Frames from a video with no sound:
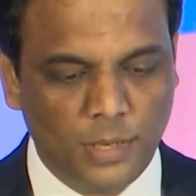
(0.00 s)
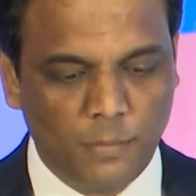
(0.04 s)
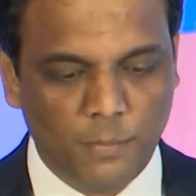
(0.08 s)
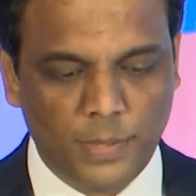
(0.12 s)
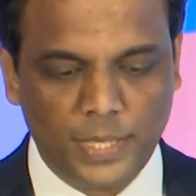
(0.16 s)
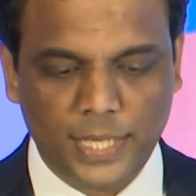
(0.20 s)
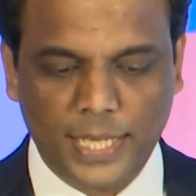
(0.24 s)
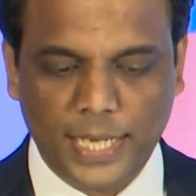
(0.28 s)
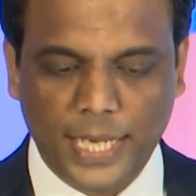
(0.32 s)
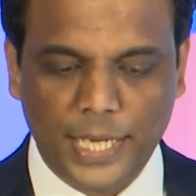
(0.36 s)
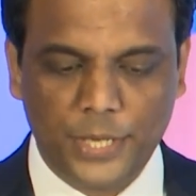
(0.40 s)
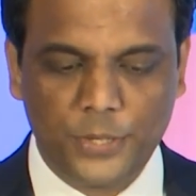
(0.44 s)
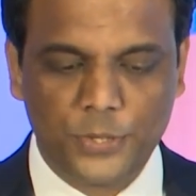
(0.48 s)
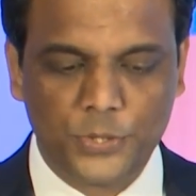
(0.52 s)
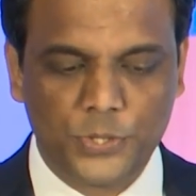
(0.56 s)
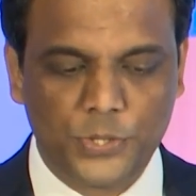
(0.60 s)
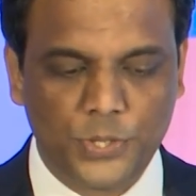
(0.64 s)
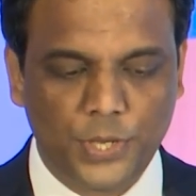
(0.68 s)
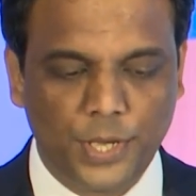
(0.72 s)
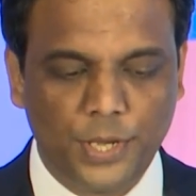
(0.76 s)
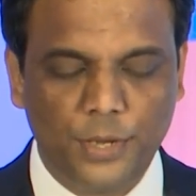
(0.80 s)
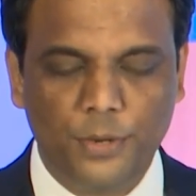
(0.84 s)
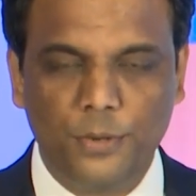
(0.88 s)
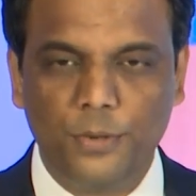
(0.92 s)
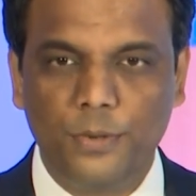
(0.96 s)
But great to
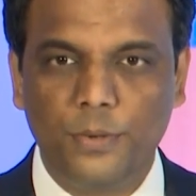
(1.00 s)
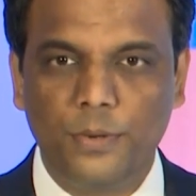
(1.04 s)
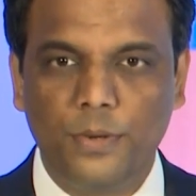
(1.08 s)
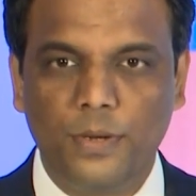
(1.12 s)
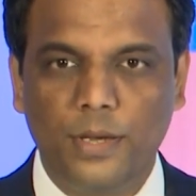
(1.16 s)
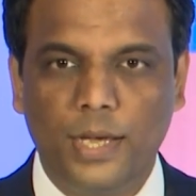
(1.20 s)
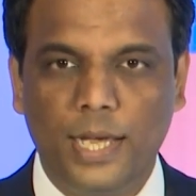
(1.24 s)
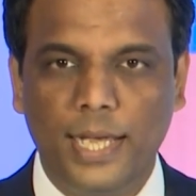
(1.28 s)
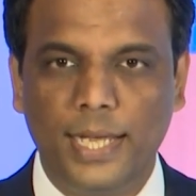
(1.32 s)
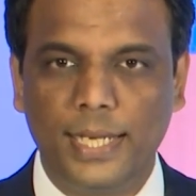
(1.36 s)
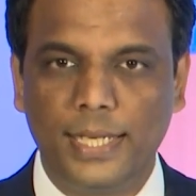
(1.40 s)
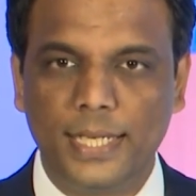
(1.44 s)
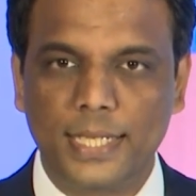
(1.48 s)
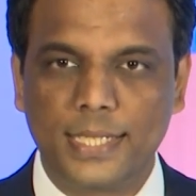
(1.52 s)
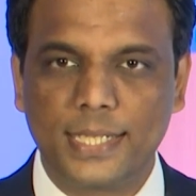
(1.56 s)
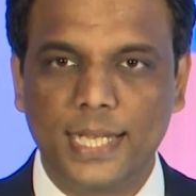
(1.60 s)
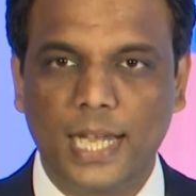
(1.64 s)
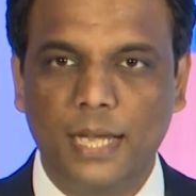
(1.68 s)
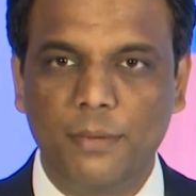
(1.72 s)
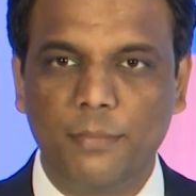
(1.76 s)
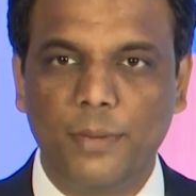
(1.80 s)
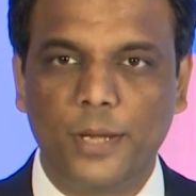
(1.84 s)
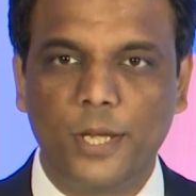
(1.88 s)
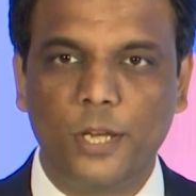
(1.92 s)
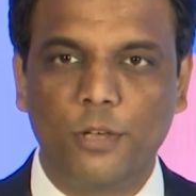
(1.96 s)
see you. I
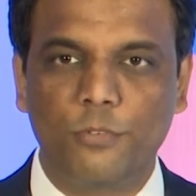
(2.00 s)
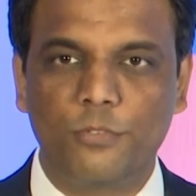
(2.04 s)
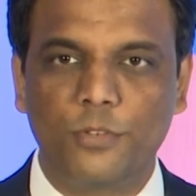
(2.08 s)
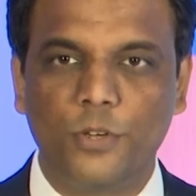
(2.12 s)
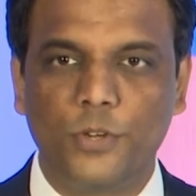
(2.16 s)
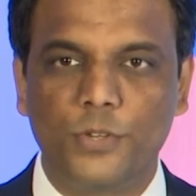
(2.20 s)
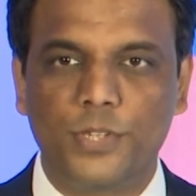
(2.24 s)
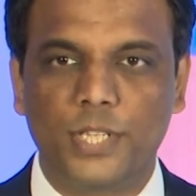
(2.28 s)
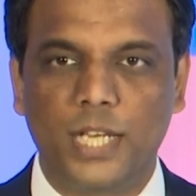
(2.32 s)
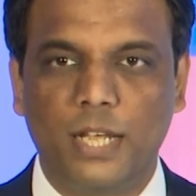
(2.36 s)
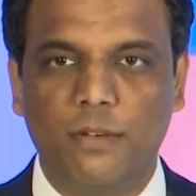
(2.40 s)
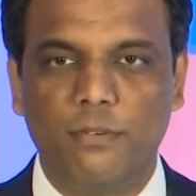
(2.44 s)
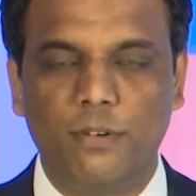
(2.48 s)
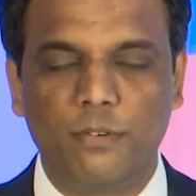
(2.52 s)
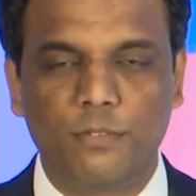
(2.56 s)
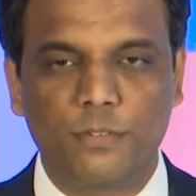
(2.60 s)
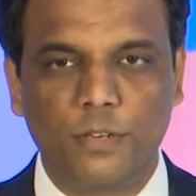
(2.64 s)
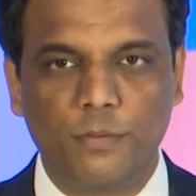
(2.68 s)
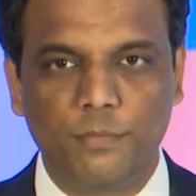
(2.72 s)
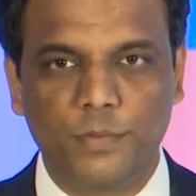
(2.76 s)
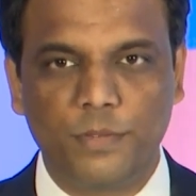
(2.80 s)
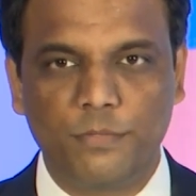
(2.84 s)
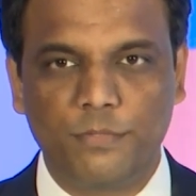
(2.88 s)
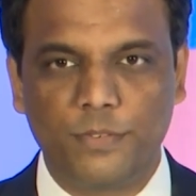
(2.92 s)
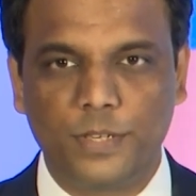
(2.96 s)
understand many of you have traveled
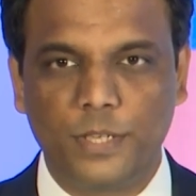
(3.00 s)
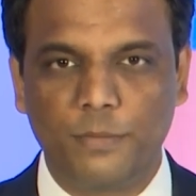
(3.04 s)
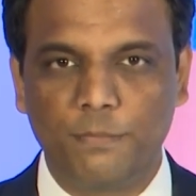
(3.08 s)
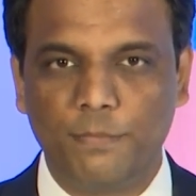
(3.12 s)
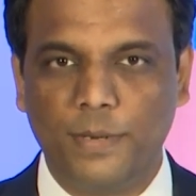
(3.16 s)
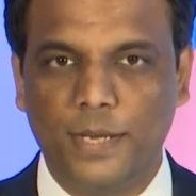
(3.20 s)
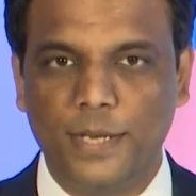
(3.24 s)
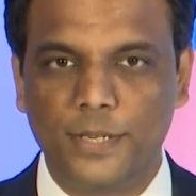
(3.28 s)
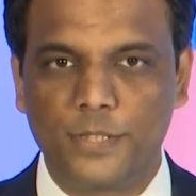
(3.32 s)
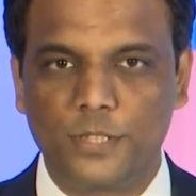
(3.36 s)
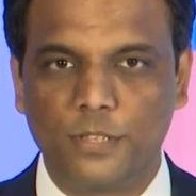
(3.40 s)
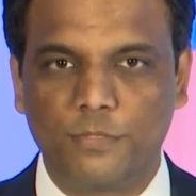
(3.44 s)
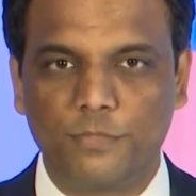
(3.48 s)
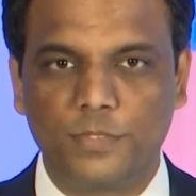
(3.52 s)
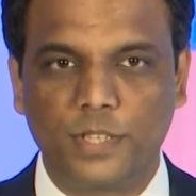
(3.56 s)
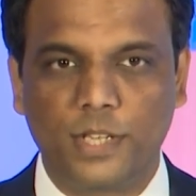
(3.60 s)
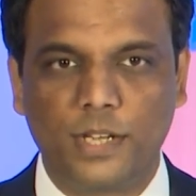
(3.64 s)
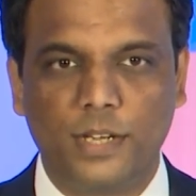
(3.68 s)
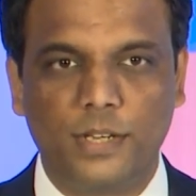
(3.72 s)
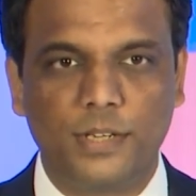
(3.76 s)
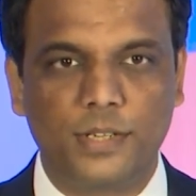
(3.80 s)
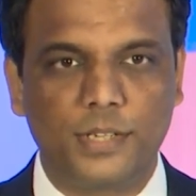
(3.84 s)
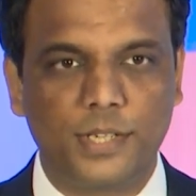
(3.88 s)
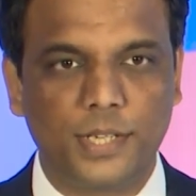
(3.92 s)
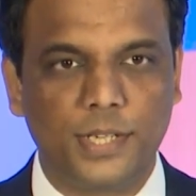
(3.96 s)
from different parts of the
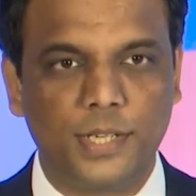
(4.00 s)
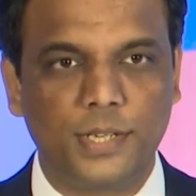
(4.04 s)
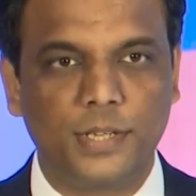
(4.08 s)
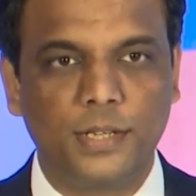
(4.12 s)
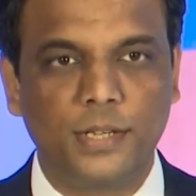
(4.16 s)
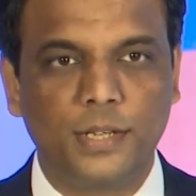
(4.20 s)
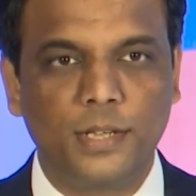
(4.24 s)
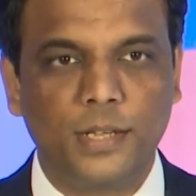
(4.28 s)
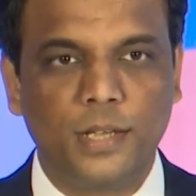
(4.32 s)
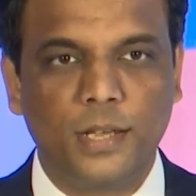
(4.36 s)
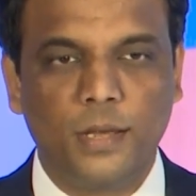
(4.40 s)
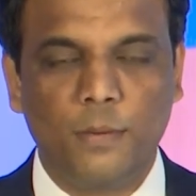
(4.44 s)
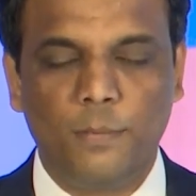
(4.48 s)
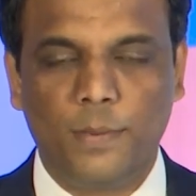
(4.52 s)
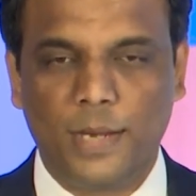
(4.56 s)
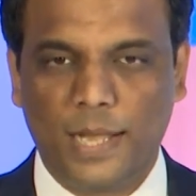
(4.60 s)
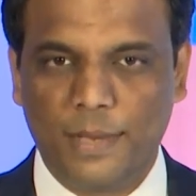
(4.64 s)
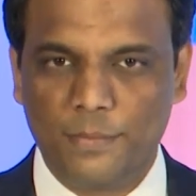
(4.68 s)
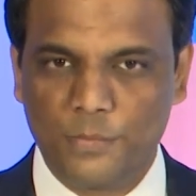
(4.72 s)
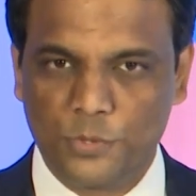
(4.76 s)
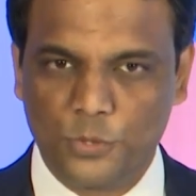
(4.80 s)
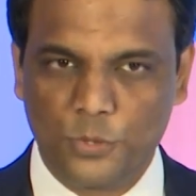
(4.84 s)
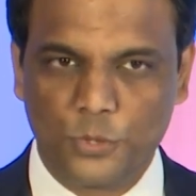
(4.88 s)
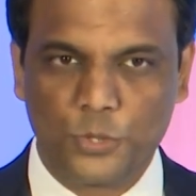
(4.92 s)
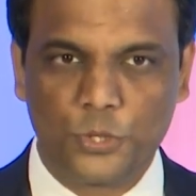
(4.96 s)
country, but
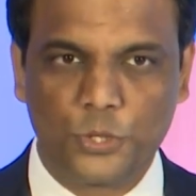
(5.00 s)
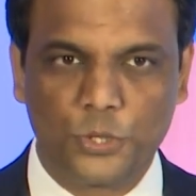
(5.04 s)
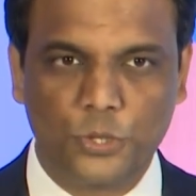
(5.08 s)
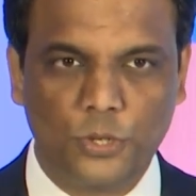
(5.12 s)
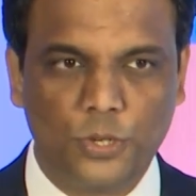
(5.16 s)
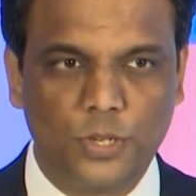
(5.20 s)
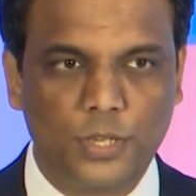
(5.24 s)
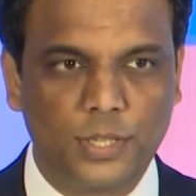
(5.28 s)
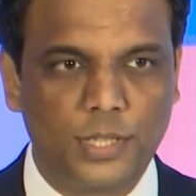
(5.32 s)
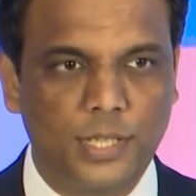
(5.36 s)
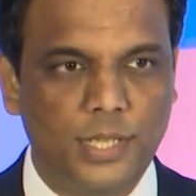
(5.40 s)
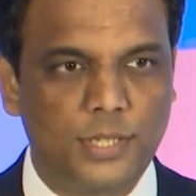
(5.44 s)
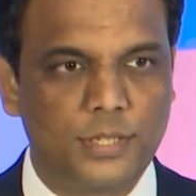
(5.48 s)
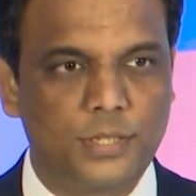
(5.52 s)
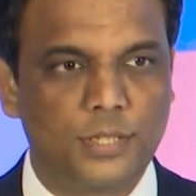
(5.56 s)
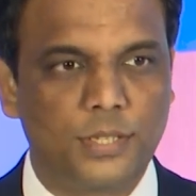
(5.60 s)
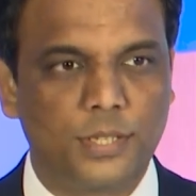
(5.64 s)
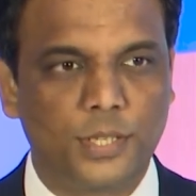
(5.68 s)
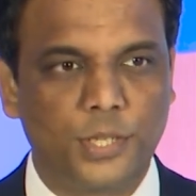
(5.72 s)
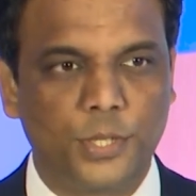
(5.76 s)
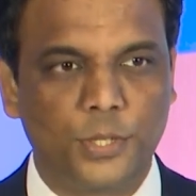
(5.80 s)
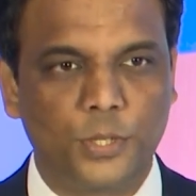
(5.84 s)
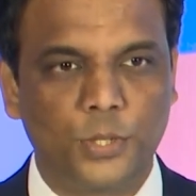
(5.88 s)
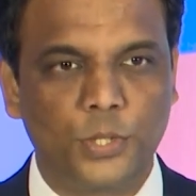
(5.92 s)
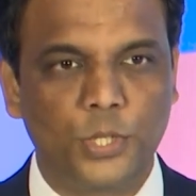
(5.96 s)
I'm so sure that
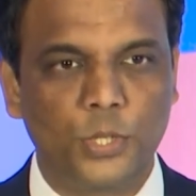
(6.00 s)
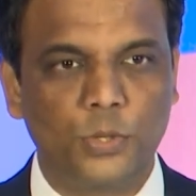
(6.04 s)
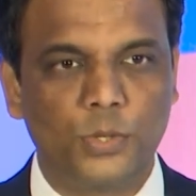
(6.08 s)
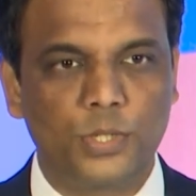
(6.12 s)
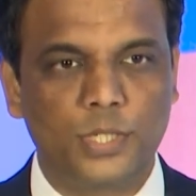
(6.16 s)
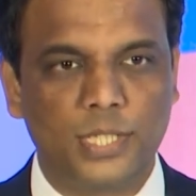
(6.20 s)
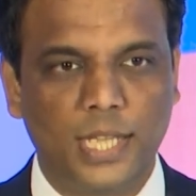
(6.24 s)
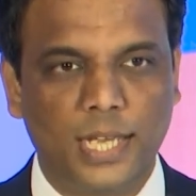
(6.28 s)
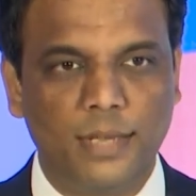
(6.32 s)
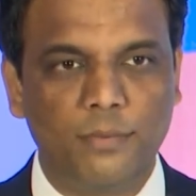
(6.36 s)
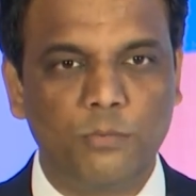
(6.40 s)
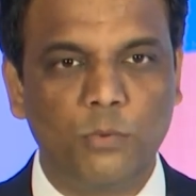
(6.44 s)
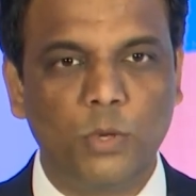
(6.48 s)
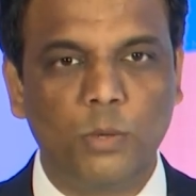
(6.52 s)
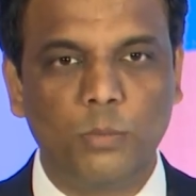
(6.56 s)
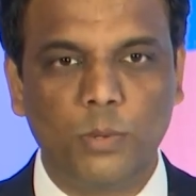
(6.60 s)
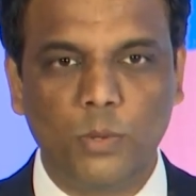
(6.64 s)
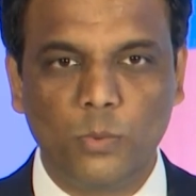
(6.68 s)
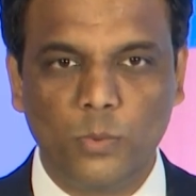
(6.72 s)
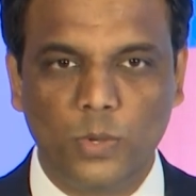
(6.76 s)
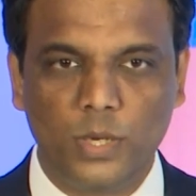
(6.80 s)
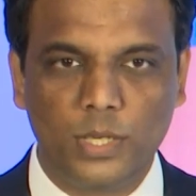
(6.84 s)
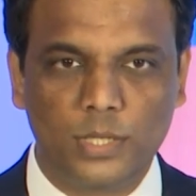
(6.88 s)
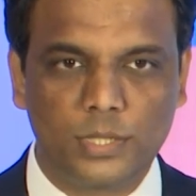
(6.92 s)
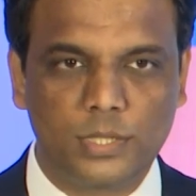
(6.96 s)
you know, your time will be
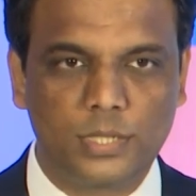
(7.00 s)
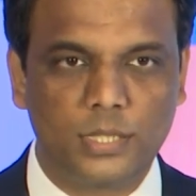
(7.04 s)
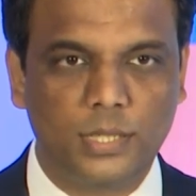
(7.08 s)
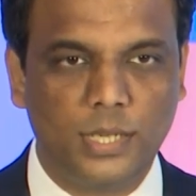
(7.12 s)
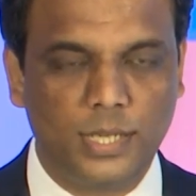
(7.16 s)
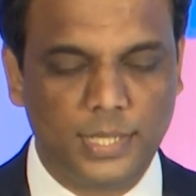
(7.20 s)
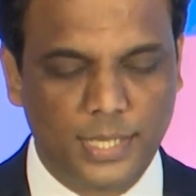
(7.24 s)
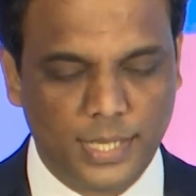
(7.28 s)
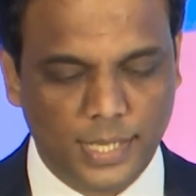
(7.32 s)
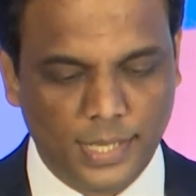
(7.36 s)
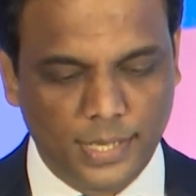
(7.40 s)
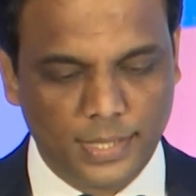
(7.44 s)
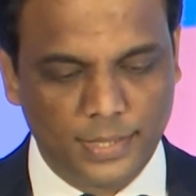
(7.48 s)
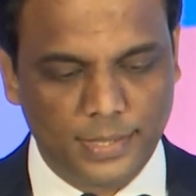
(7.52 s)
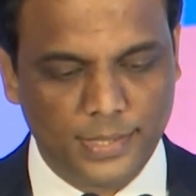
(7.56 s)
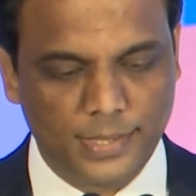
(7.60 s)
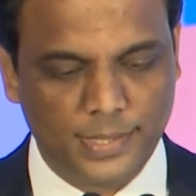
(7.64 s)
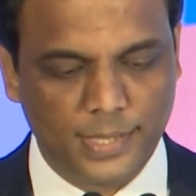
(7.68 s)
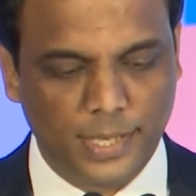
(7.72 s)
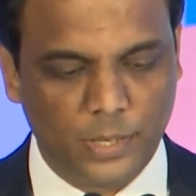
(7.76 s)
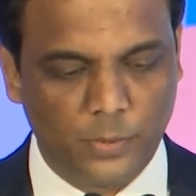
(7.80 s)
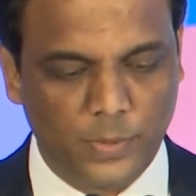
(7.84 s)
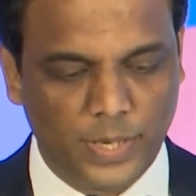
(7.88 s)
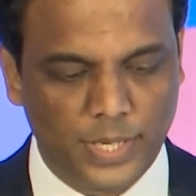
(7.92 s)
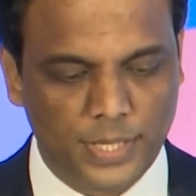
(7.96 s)
worth attending
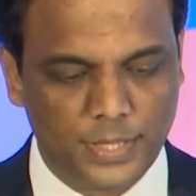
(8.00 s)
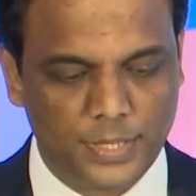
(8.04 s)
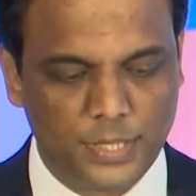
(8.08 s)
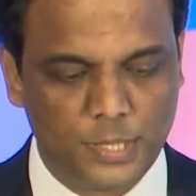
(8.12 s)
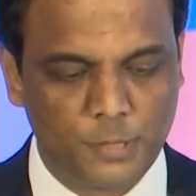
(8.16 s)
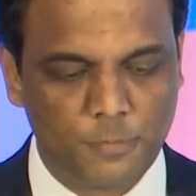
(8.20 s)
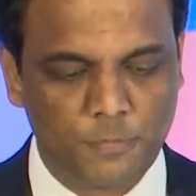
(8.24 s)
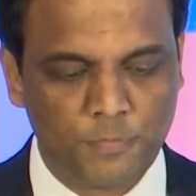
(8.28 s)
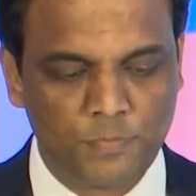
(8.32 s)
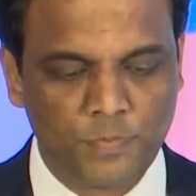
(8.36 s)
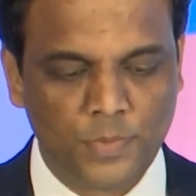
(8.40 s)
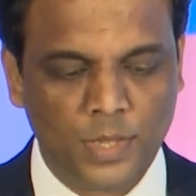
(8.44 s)
this event.